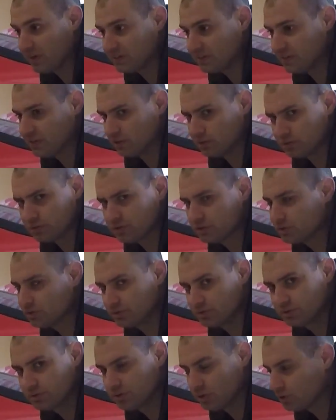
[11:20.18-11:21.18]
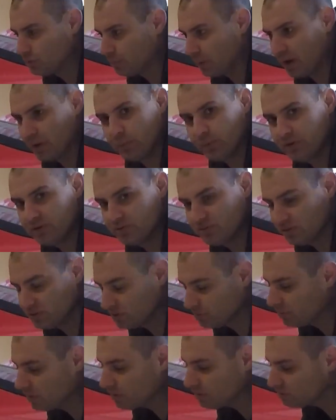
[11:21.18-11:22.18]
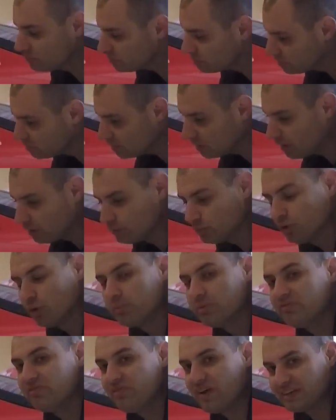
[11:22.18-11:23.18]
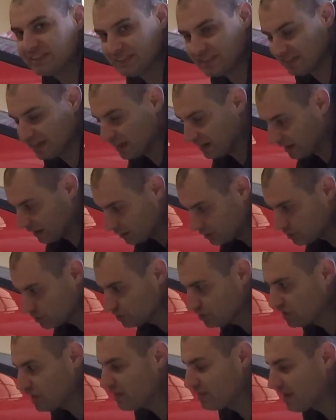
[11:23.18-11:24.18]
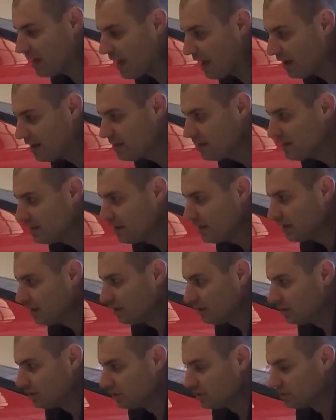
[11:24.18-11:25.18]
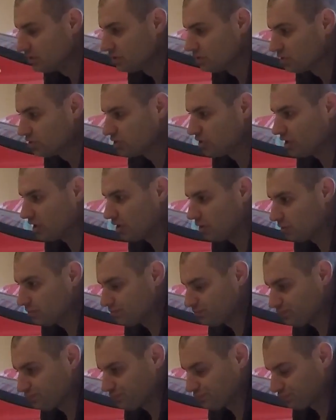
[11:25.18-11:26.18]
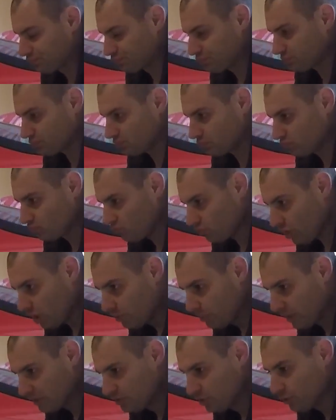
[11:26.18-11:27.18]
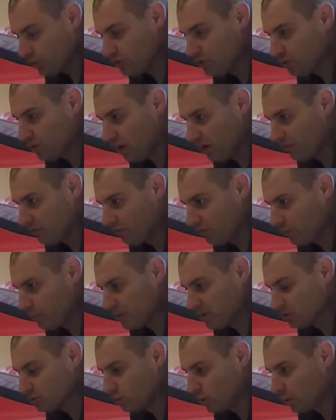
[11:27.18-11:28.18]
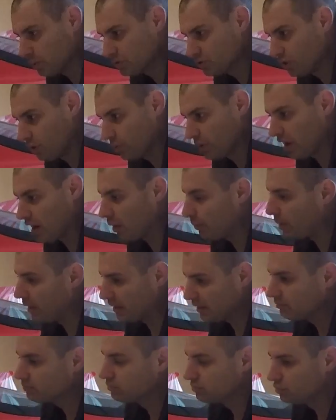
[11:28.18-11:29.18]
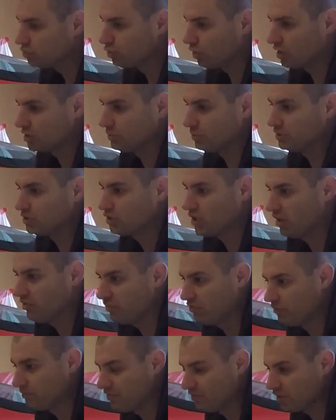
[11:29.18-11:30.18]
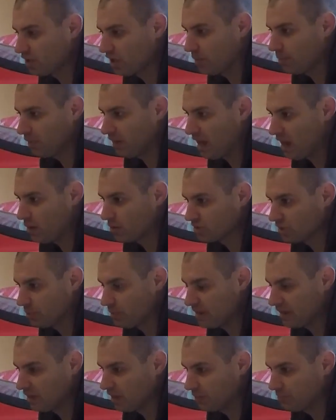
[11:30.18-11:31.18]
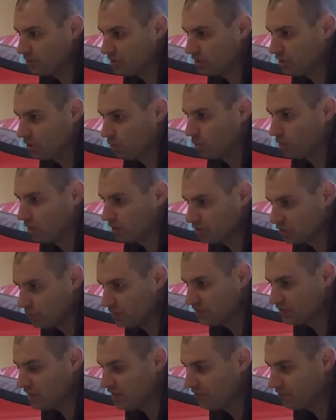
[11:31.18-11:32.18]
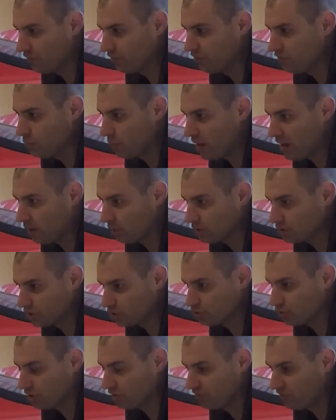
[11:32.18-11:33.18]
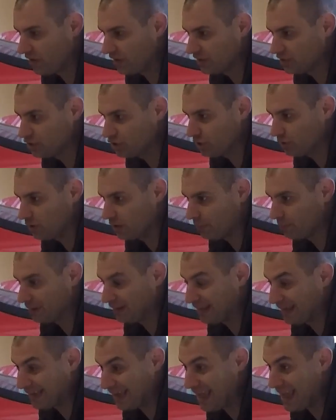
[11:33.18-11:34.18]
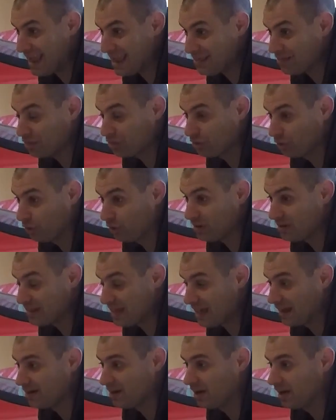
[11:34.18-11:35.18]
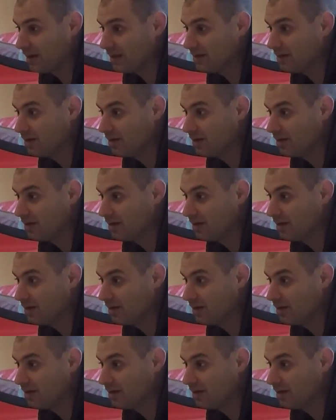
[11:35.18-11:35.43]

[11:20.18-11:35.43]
and he goes, are you buying one of these things? I'm like, no, I'm investigating it. Let's just say that. So I'm like, dude, can you cover for me? He goes, well, what's going on? I'm like, trust me, just cover for me for a couple hours. I'll make it up to you. Don't worry. So he stayed for a few hours. The truck finally showed up at like 8:30 that night.